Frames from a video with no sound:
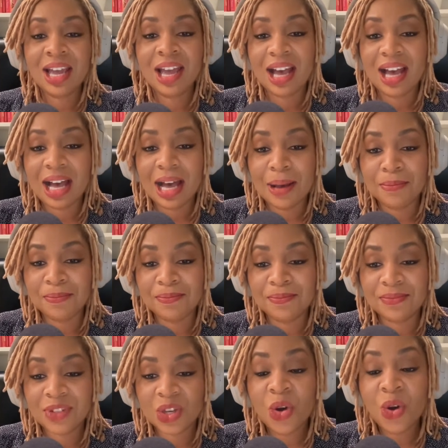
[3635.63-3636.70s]

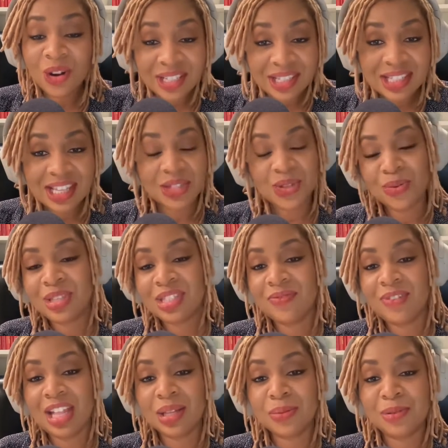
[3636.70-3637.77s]
um, course that's always
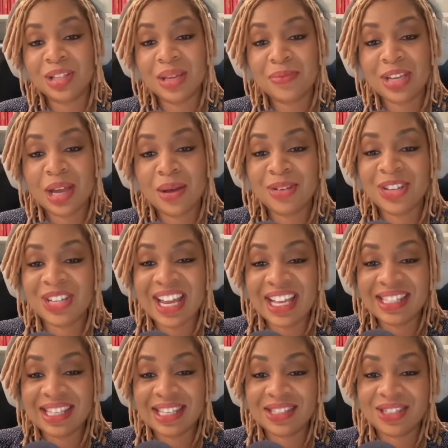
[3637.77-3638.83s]
available at
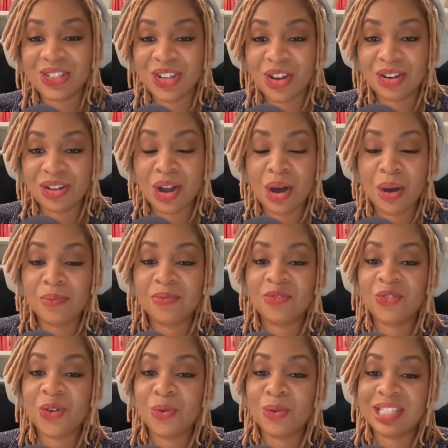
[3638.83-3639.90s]
becomeagoodancestor.com
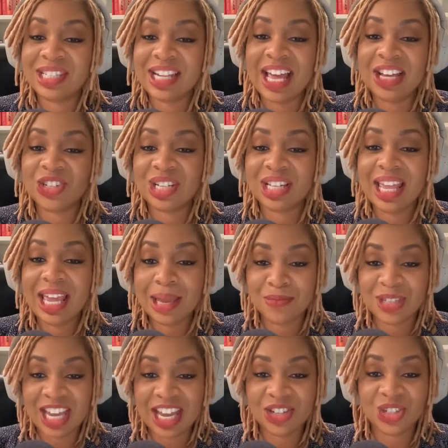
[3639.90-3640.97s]
forward slash claim
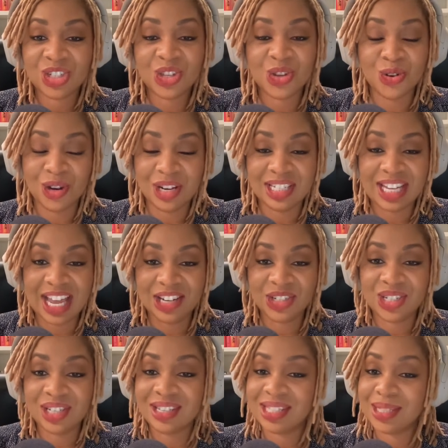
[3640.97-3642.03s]
dash your
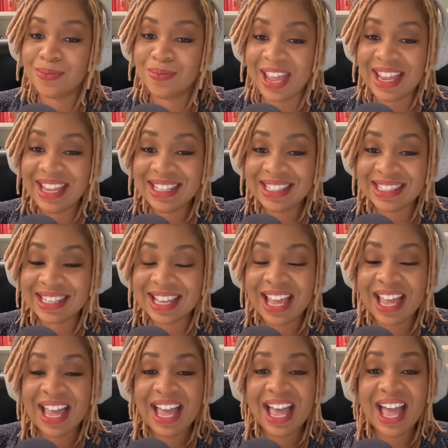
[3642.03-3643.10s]
dash space.
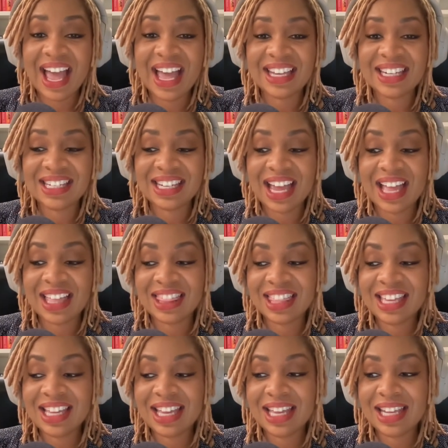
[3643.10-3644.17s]
And I
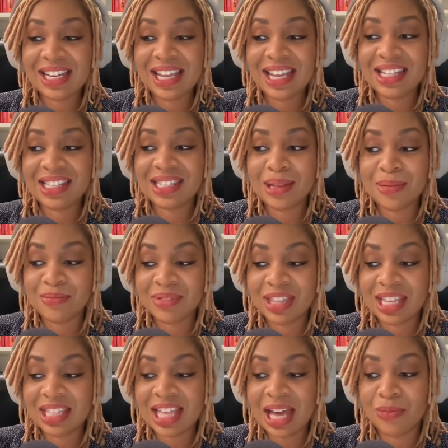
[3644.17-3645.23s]
think it is
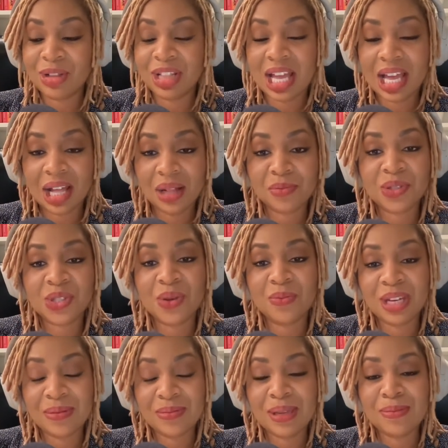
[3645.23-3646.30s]
something that will help so
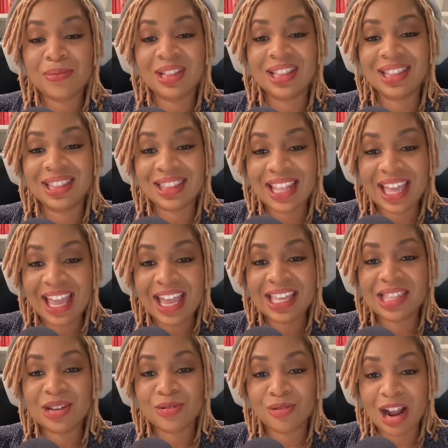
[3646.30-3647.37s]
many people lay
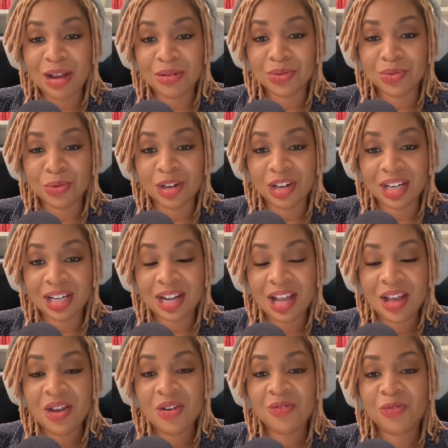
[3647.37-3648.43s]
the groundwork
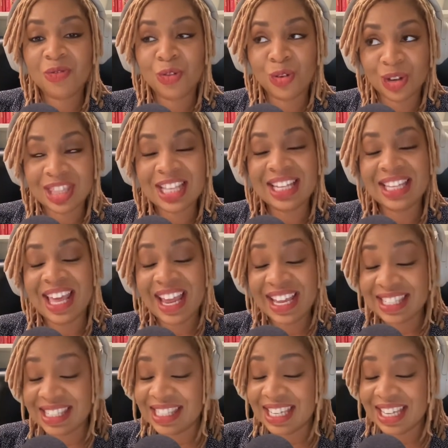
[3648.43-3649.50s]
for the
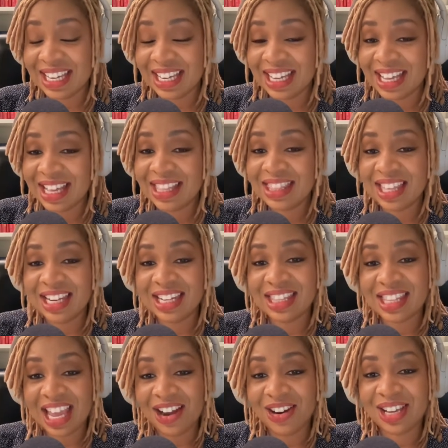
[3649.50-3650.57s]
legacy that
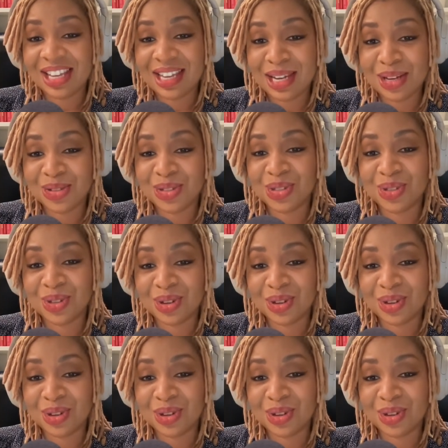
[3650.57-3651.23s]
they are here to